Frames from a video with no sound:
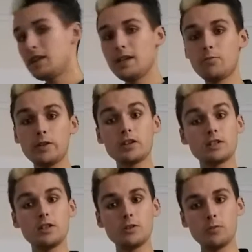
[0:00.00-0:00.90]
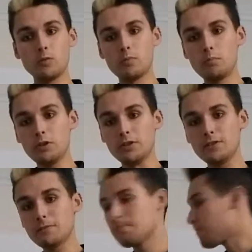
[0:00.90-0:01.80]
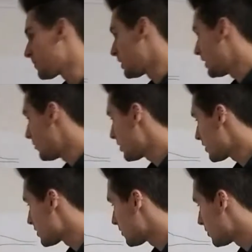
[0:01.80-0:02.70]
if we cut it off at one point, if we cut it